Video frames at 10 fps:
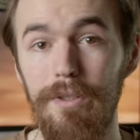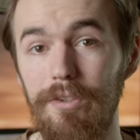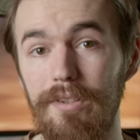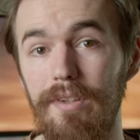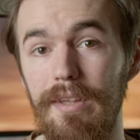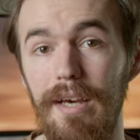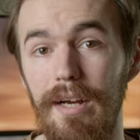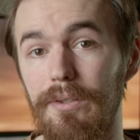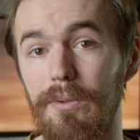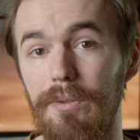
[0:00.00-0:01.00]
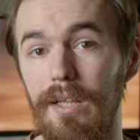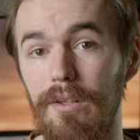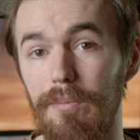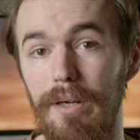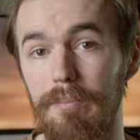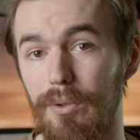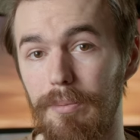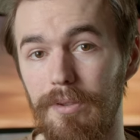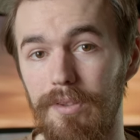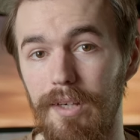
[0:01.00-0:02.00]
which is the Akko yellow and
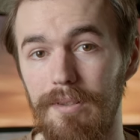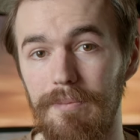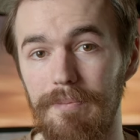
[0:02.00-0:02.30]
purple set,